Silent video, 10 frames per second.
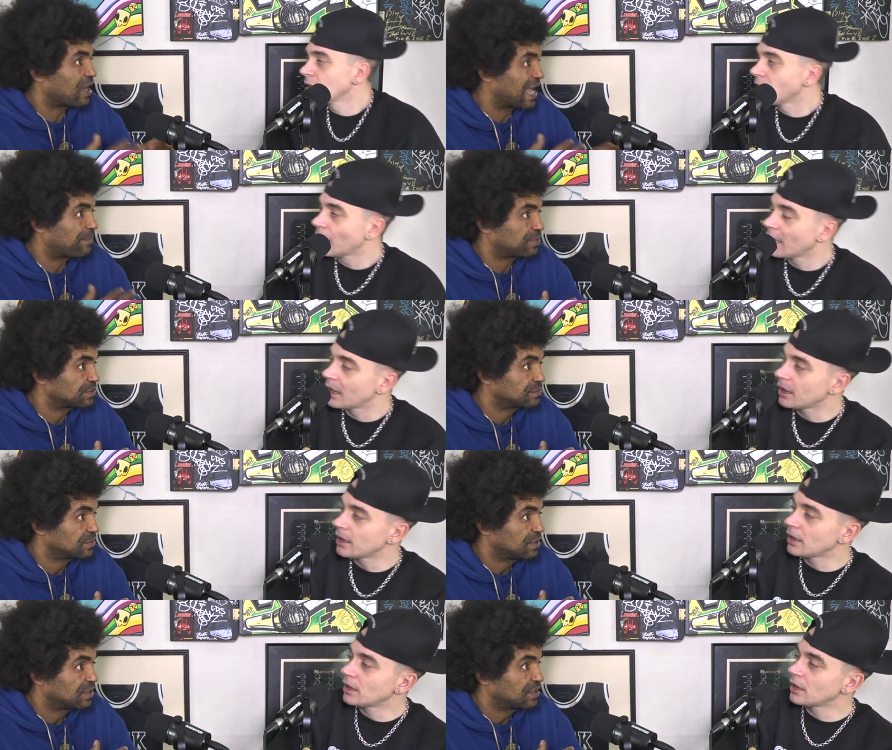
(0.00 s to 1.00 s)
Speaker 1: might happen.
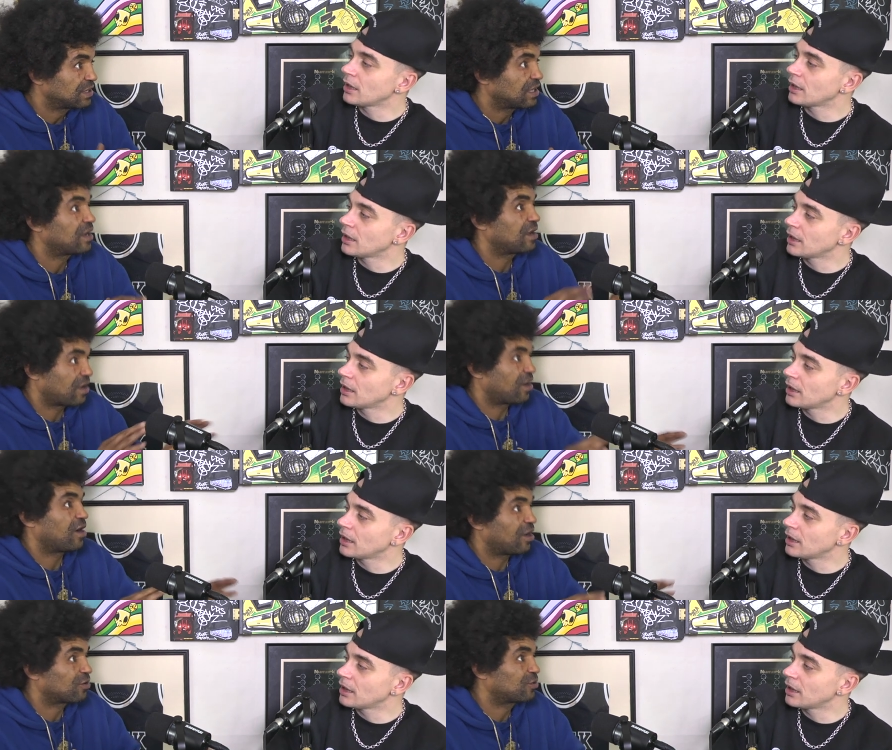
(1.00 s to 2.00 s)

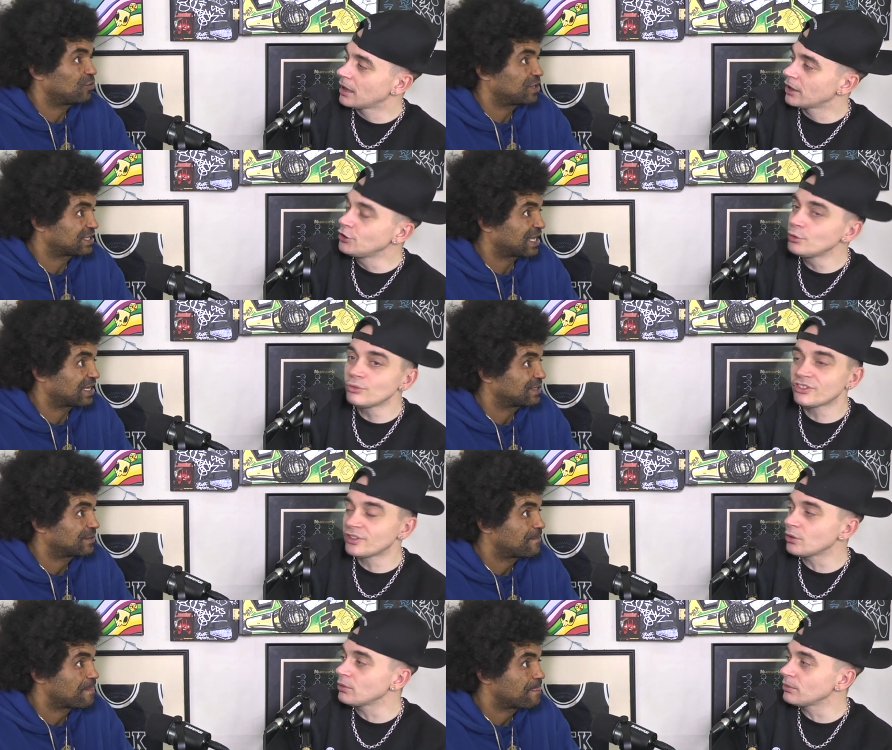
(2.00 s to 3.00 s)
I'll call it. You
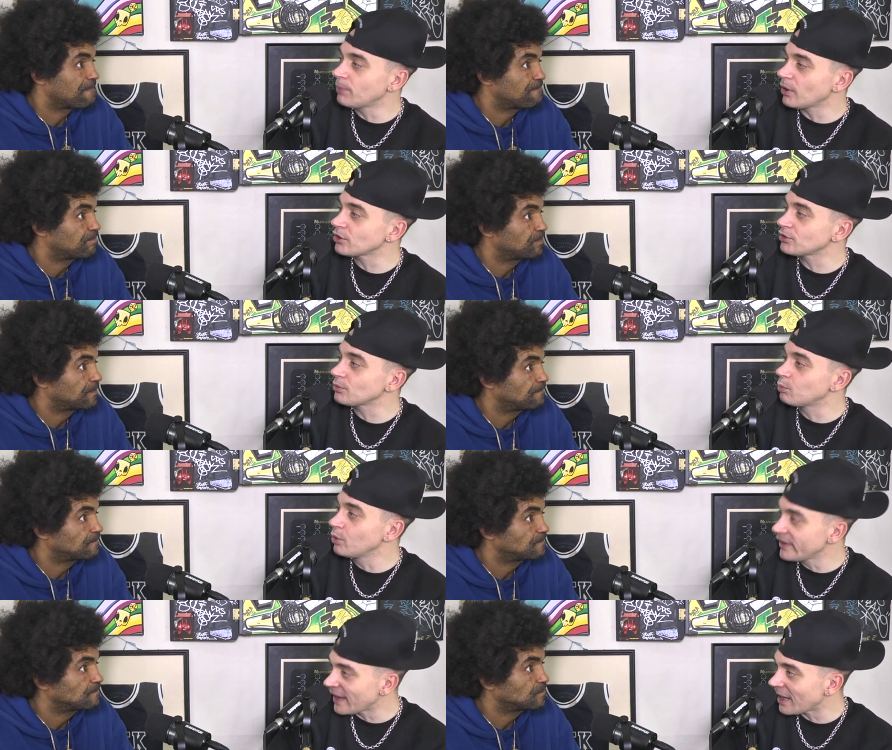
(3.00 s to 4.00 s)
Speaker 2: still boxed
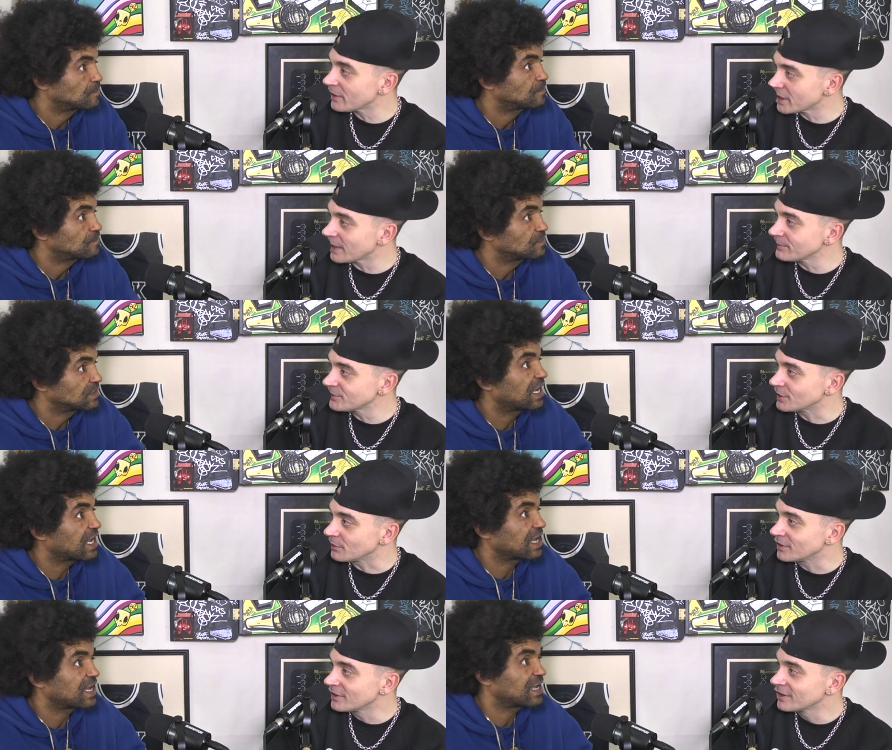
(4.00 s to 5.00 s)
without the gum
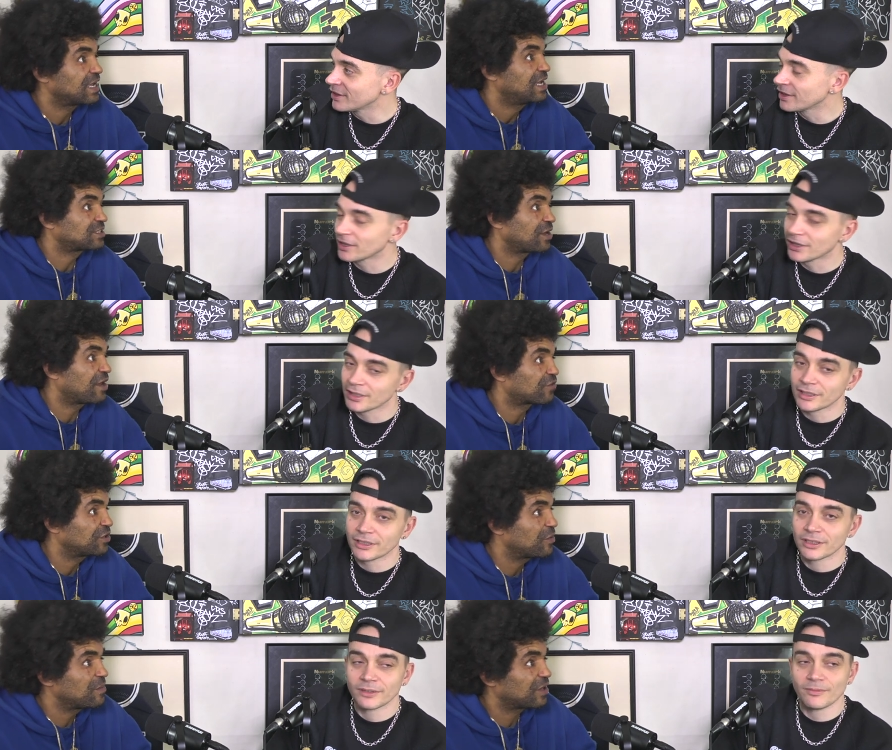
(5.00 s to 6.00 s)
shield. Yeah,
Speaker 1: yeah, yeah. So then I've
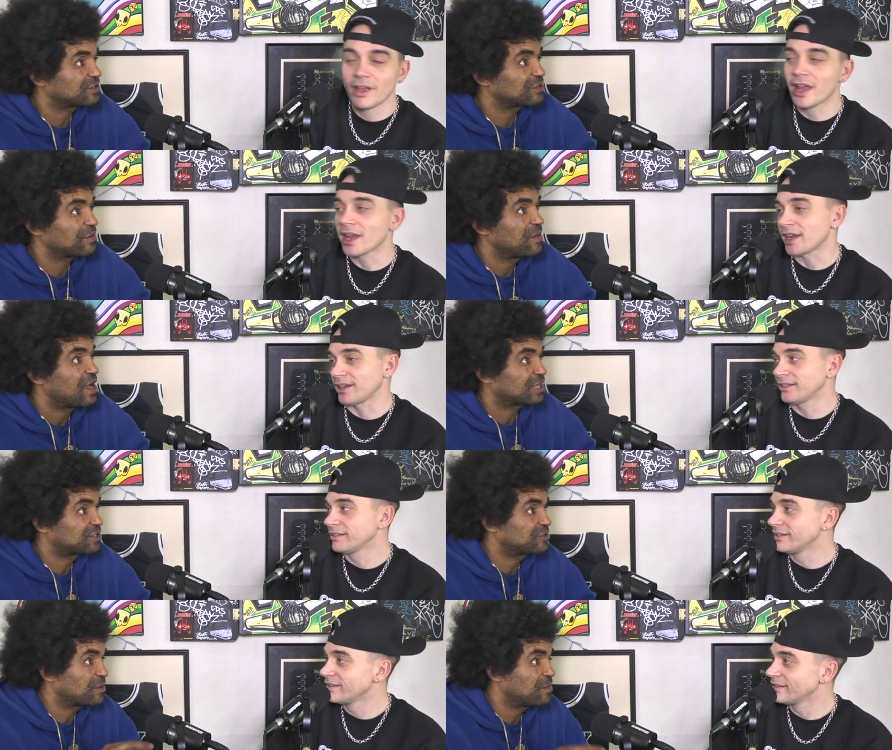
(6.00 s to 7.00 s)
got to him. I said, I
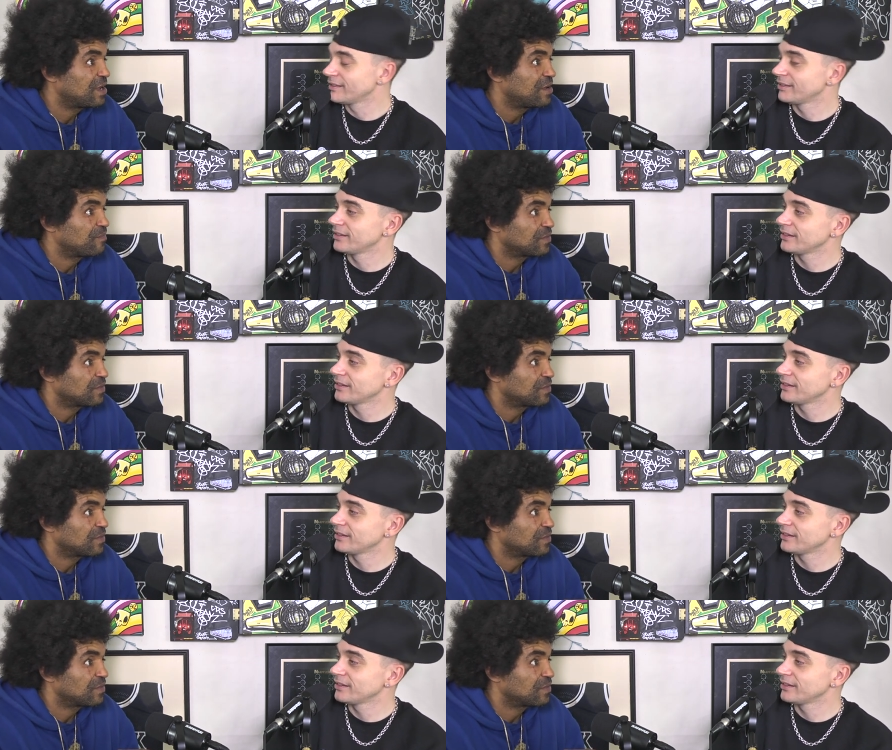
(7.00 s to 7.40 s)
said to him